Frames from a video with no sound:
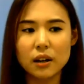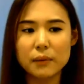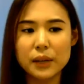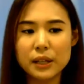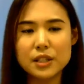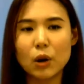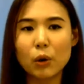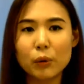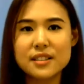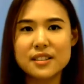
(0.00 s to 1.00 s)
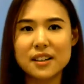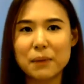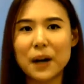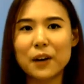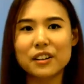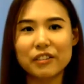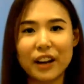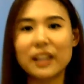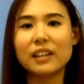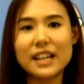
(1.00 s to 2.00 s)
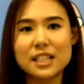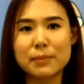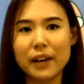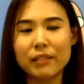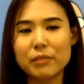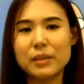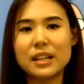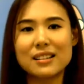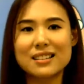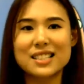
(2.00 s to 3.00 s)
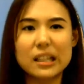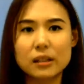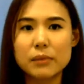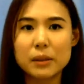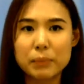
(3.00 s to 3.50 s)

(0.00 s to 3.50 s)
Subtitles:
it's always about the final aspect for me, the sentiment